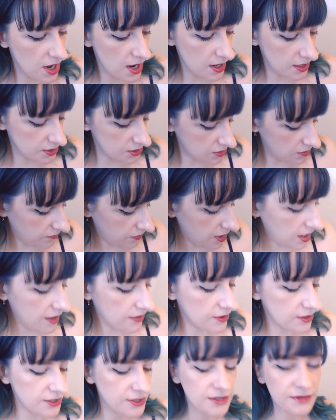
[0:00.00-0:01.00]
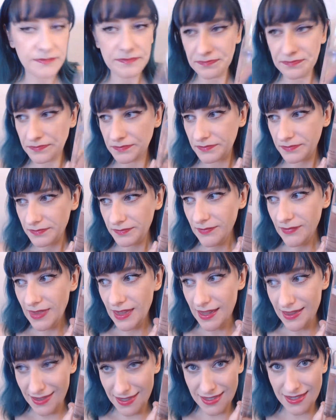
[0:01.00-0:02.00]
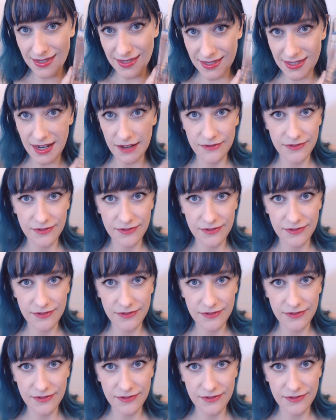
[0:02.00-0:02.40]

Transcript: products over others. This is